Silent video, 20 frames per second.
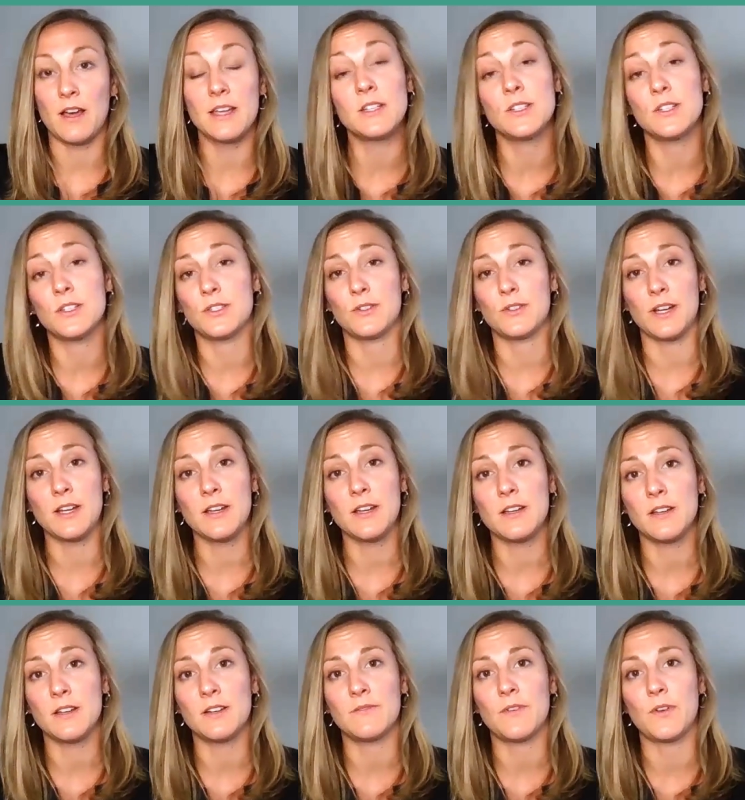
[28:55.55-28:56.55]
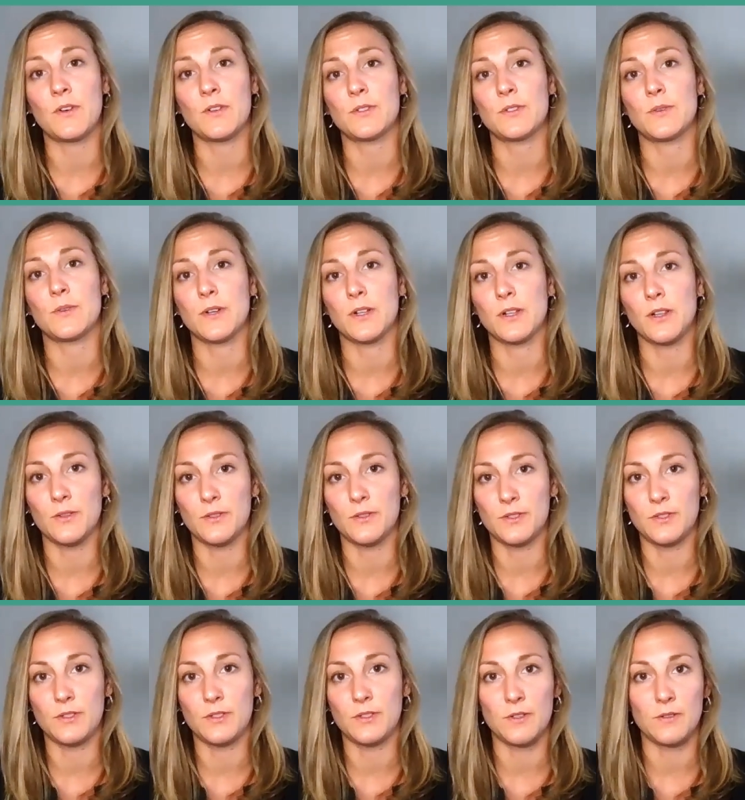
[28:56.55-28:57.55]
industry and folks who are
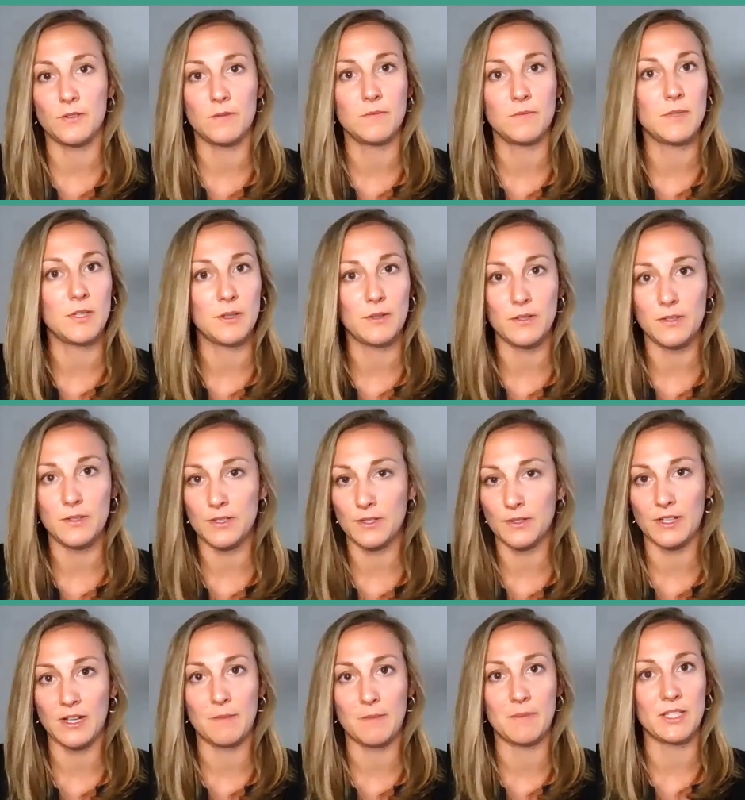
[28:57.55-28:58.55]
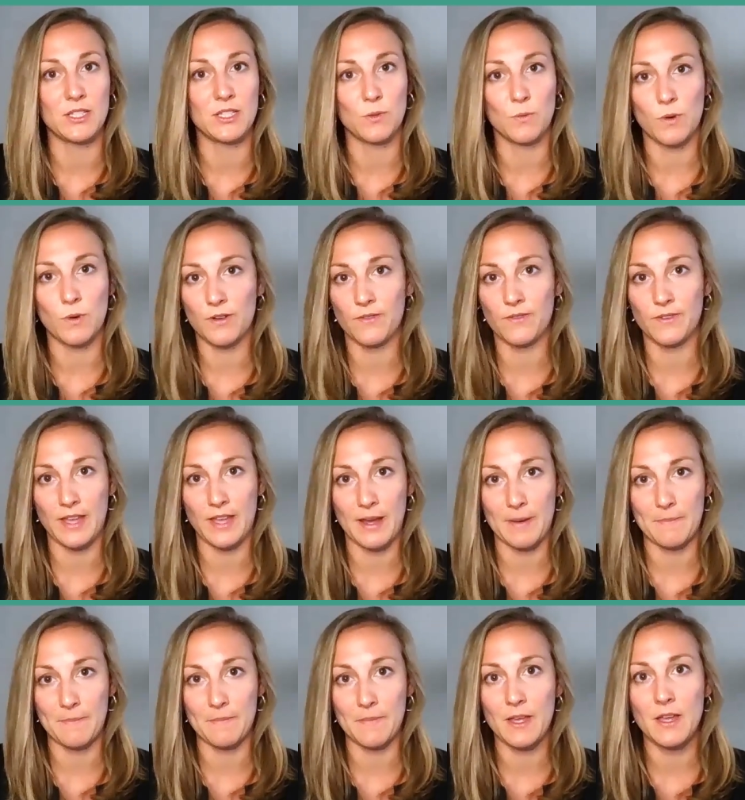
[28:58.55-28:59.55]
close to you know utility companies or worked for
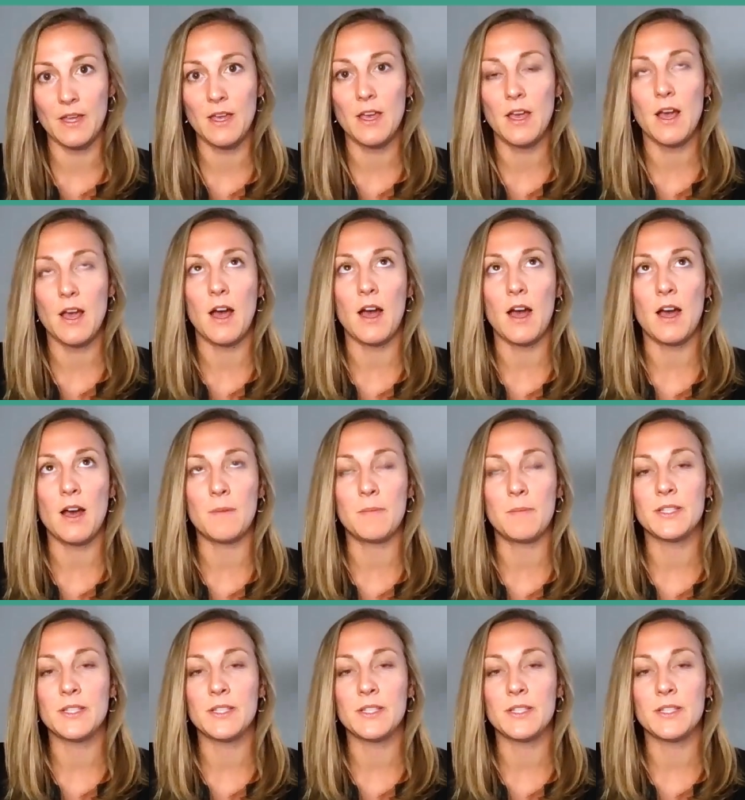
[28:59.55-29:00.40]
them. Uh, but it